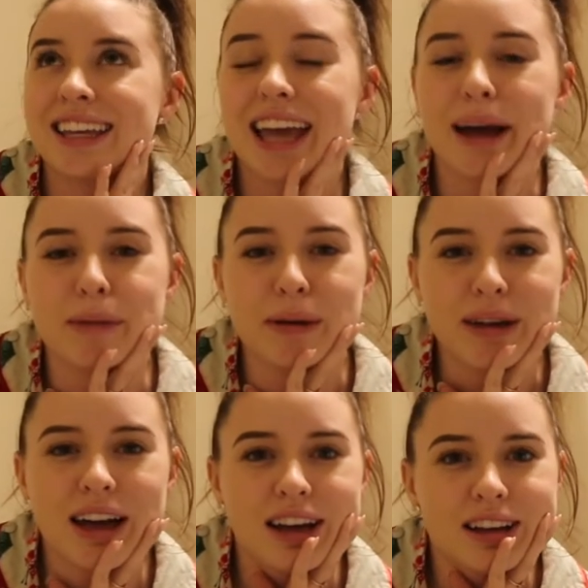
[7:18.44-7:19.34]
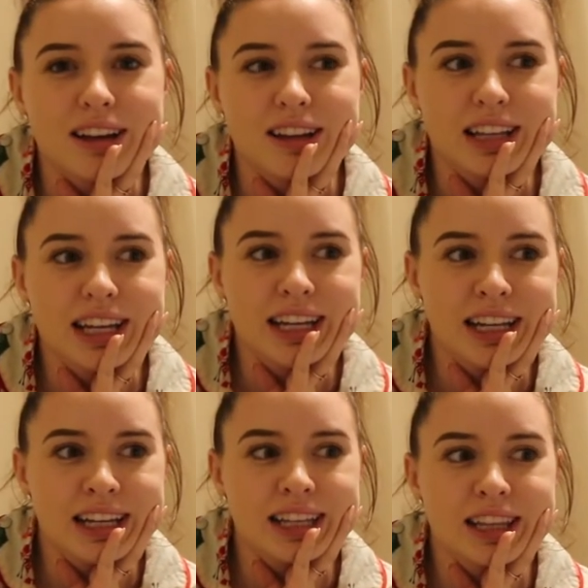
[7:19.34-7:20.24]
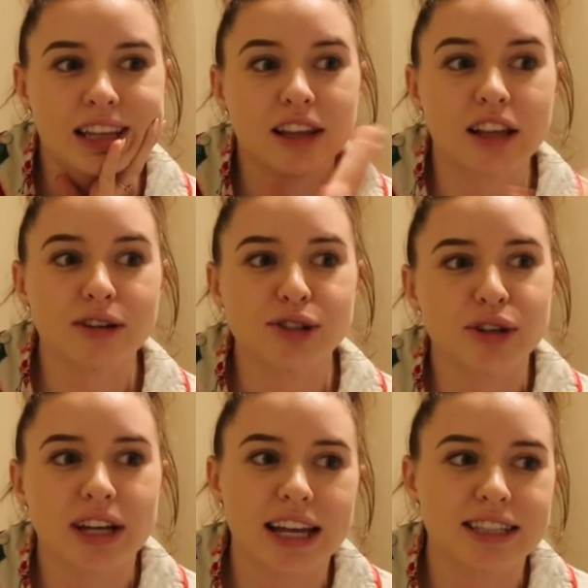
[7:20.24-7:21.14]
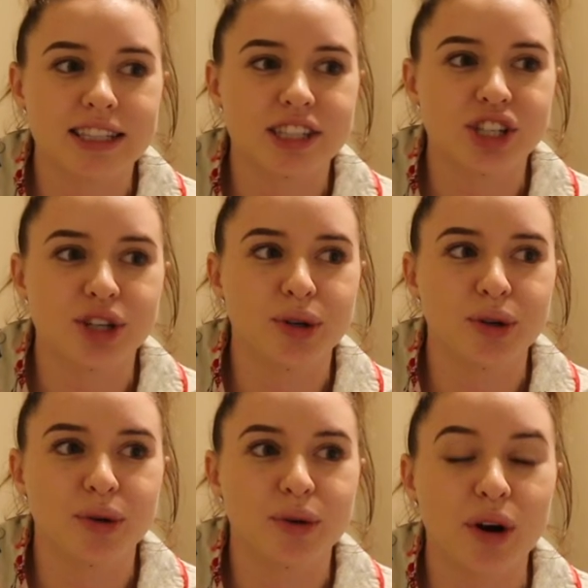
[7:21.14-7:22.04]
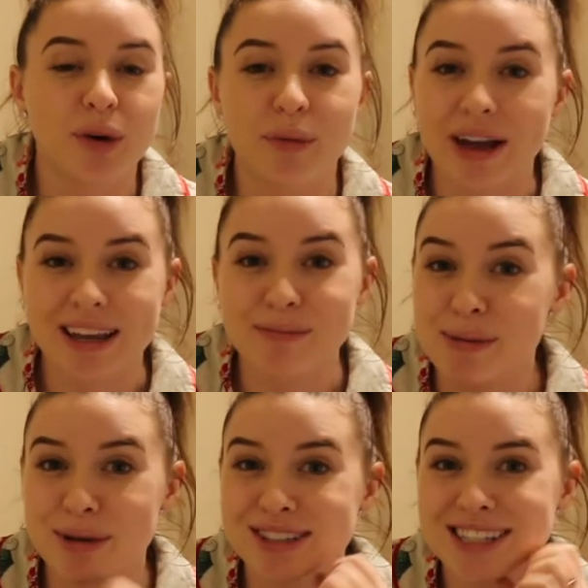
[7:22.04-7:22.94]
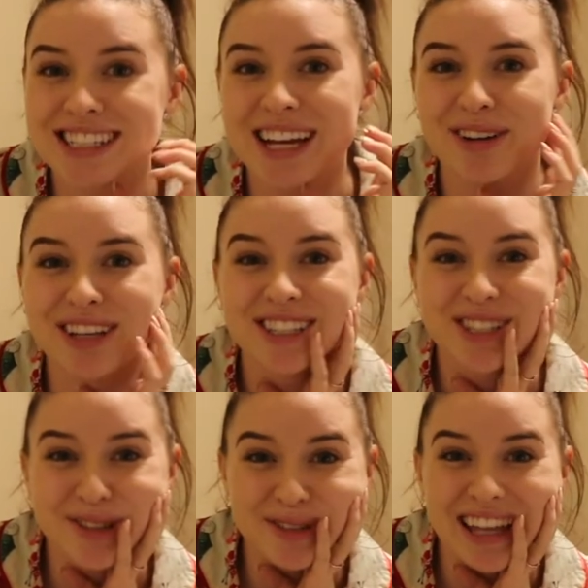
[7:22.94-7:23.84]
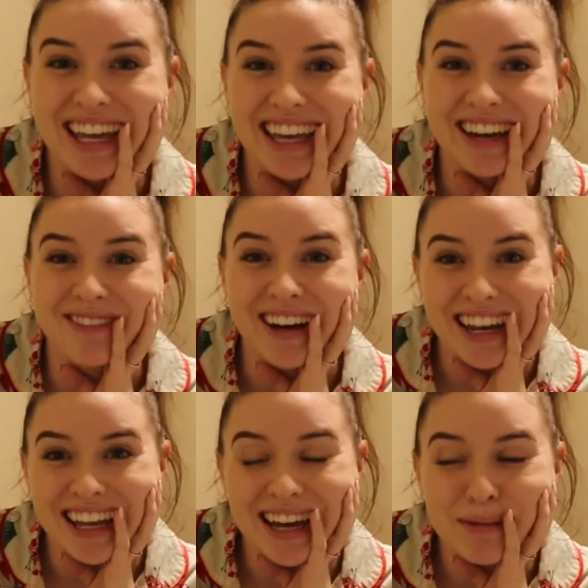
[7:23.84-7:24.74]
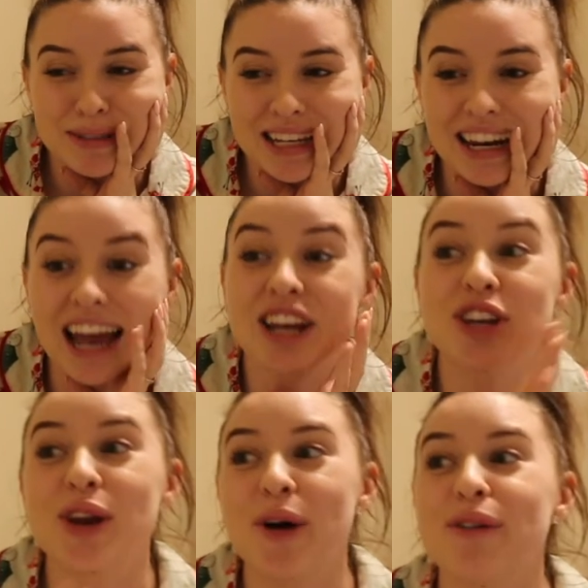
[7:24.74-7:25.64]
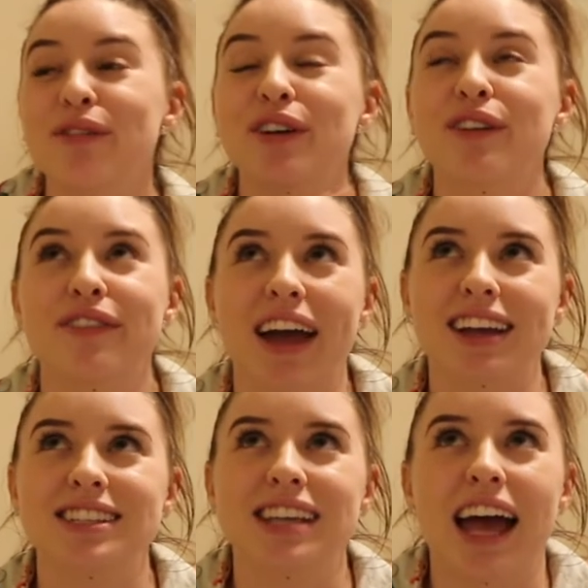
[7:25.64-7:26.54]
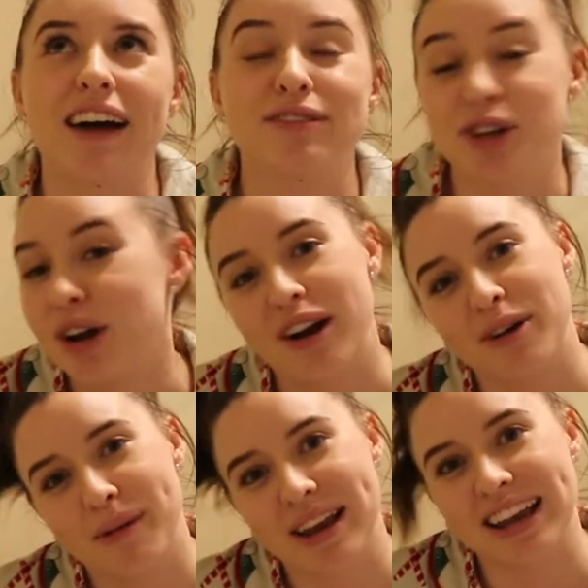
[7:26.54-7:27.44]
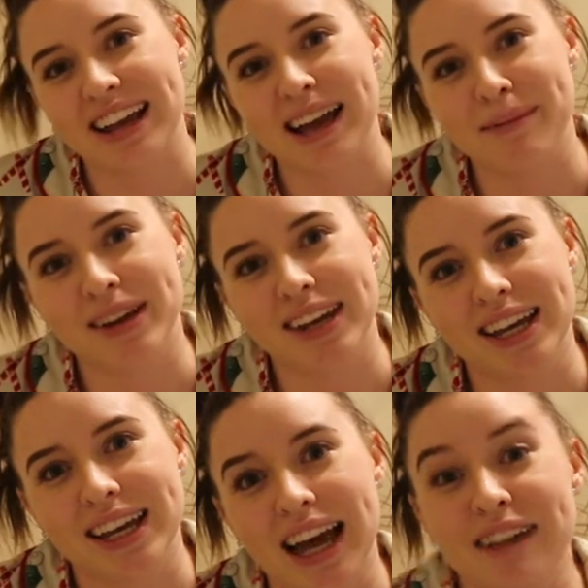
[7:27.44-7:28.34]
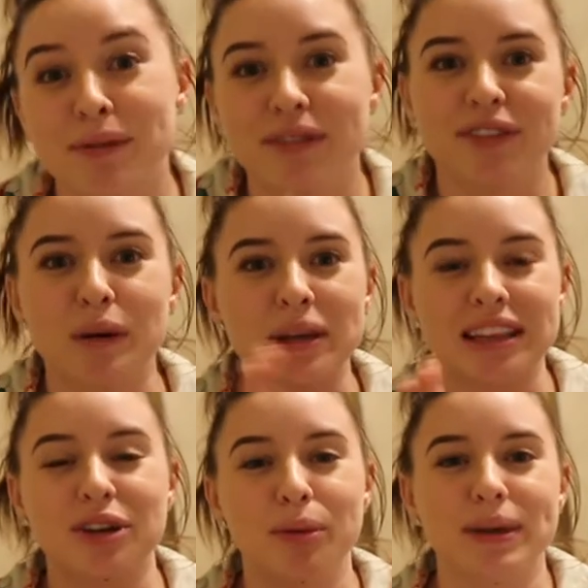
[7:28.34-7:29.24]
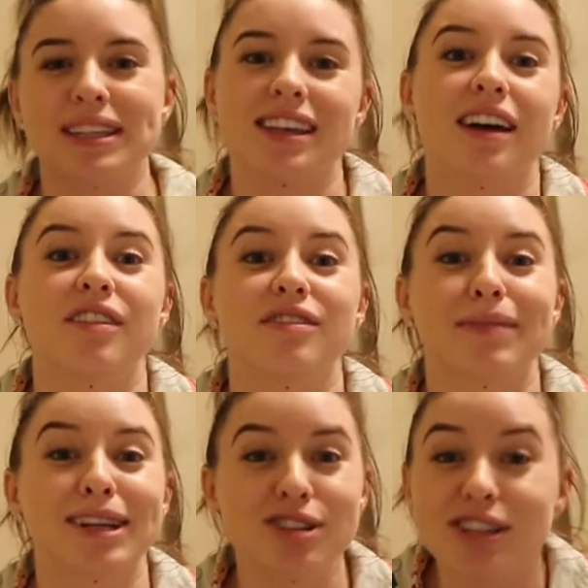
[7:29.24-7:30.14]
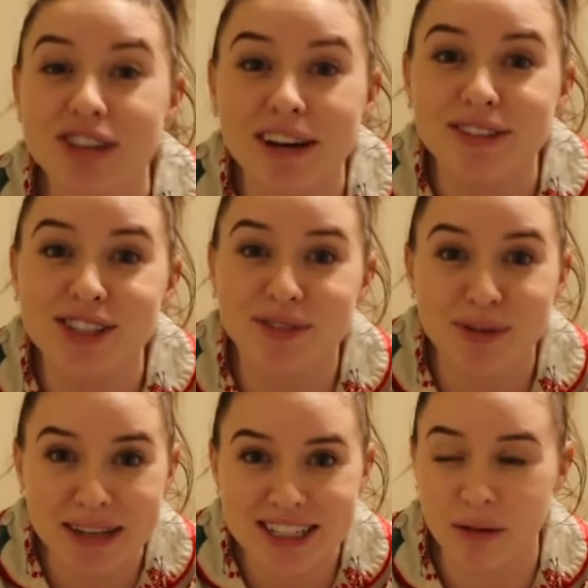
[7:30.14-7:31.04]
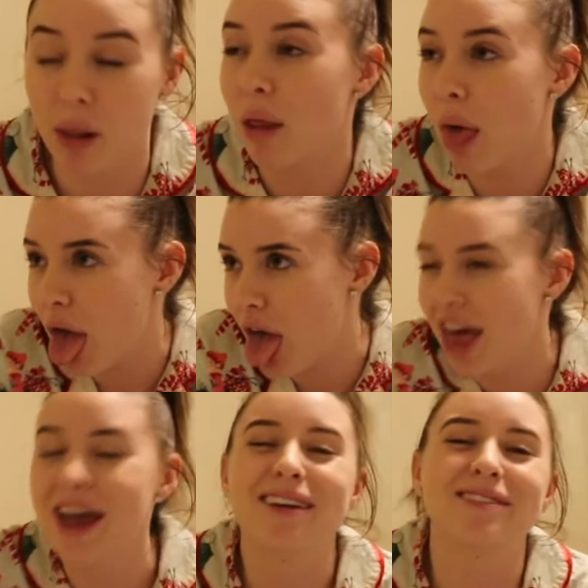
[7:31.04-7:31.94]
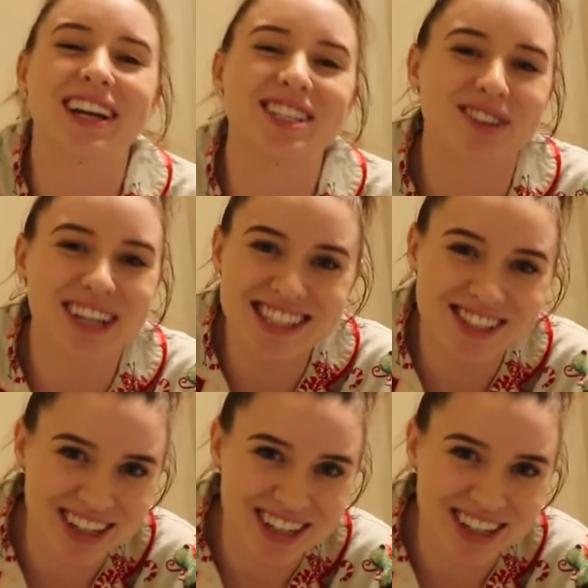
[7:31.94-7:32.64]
yeah, maybe I'll, the closer it gets to our wedding, maybe I'll sit down and do like a wedding update. I know for a fact after our wedding, I've been filming little bits of my dress transformation. My dress